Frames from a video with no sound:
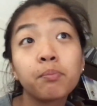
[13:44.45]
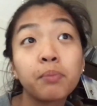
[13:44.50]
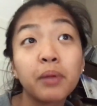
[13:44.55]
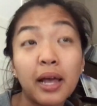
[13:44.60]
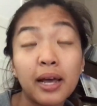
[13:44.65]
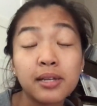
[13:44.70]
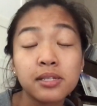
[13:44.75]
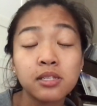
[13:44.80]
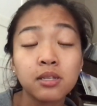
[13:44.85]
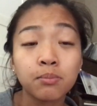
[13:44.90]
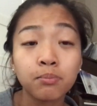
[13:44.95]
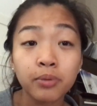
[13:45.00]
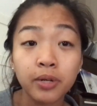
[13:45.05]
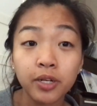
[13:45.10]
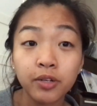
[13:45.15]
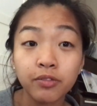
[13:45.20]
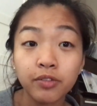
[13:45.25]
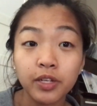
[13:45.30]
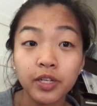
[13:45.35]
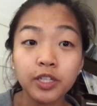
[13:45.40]
blessed and
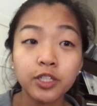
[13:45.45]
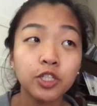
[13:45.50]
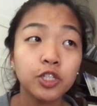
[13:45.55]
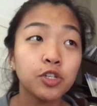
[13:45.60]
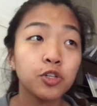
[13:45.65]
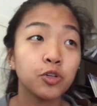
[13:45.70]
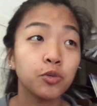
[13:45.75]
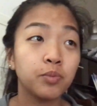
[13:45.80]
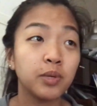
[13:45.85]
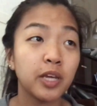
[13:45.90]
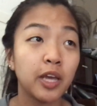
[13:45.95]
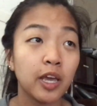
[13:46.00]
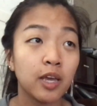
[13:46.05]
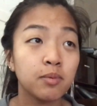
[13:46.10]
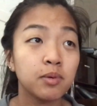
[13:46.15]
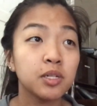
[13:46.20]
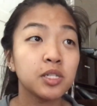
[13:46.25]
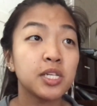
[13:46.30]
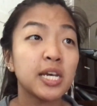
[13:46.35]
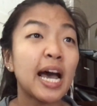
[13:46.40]
privileged to be
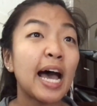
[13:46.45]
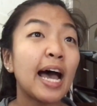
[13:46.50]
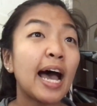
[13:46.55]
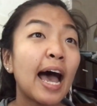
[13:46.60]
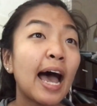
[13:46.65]
able to